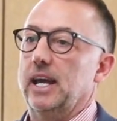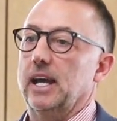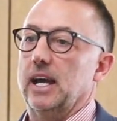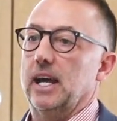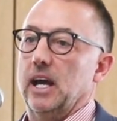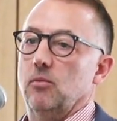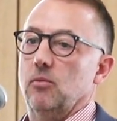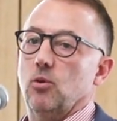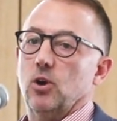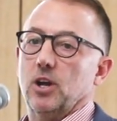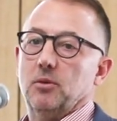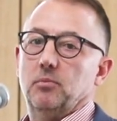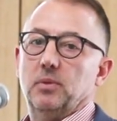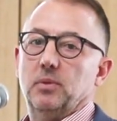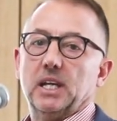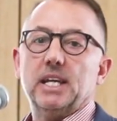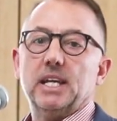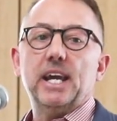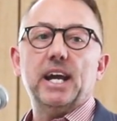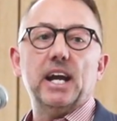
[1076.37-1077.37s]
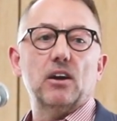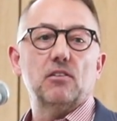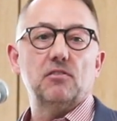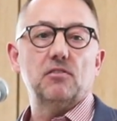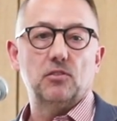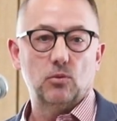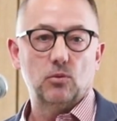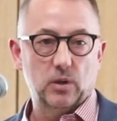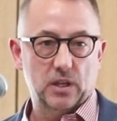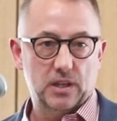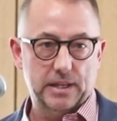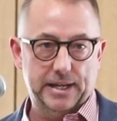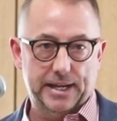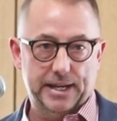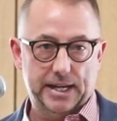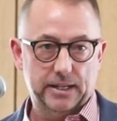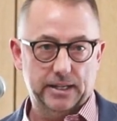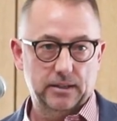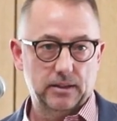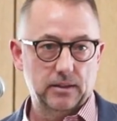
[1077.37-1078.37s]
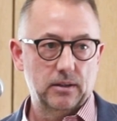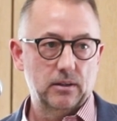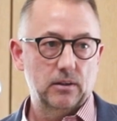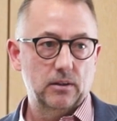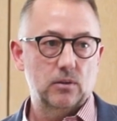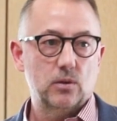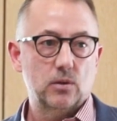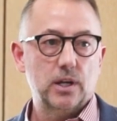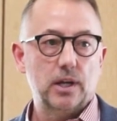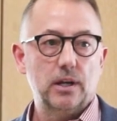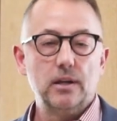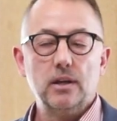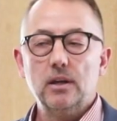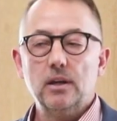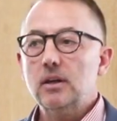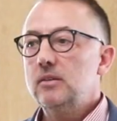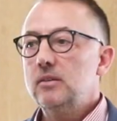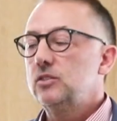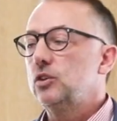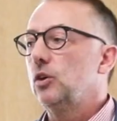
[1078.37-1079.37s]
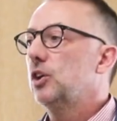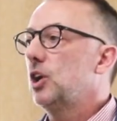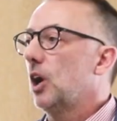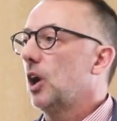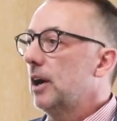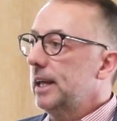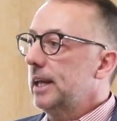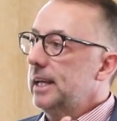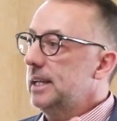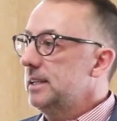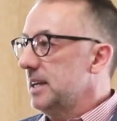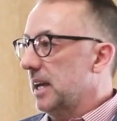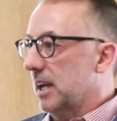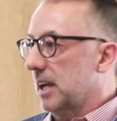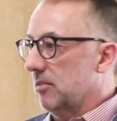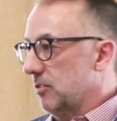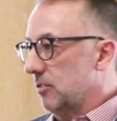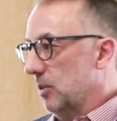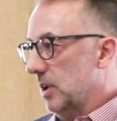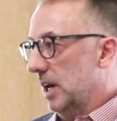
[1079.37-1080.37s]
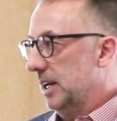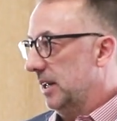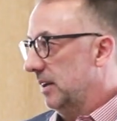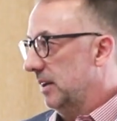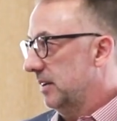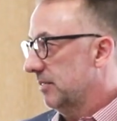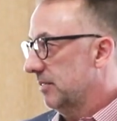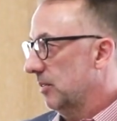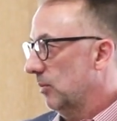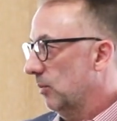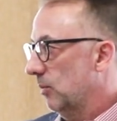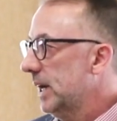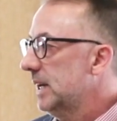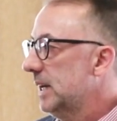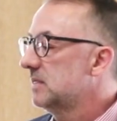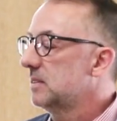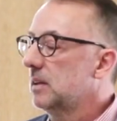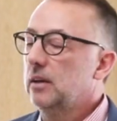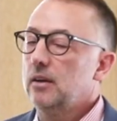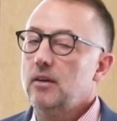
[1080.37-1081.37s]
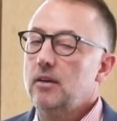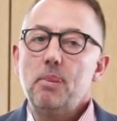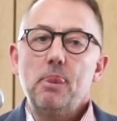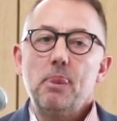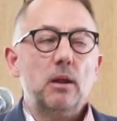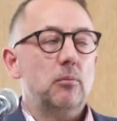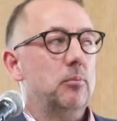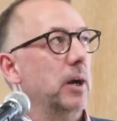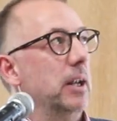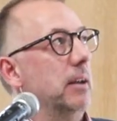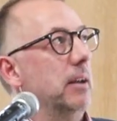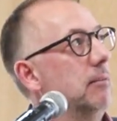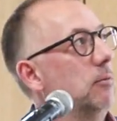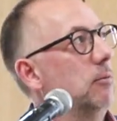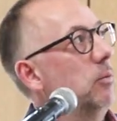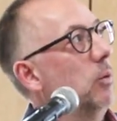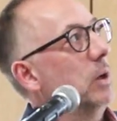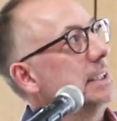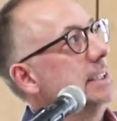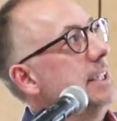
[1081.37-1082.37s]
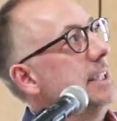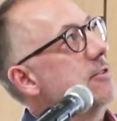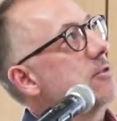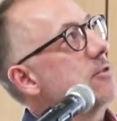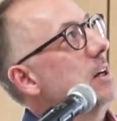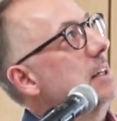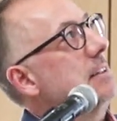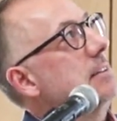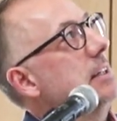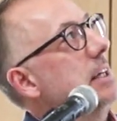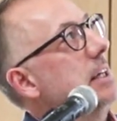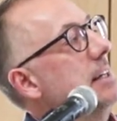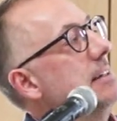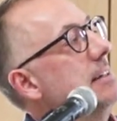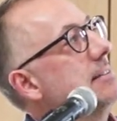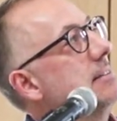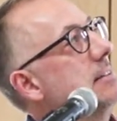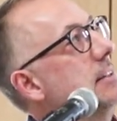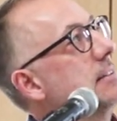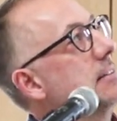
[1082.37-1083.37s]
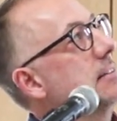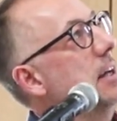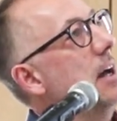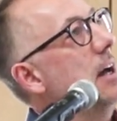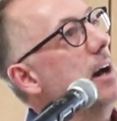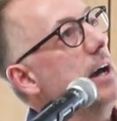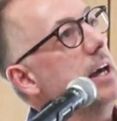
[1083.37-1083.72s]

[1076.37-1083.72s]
saying, I want to be careful with that. Okay? So guarding can take a variety of different ways. But what's interesting, it is this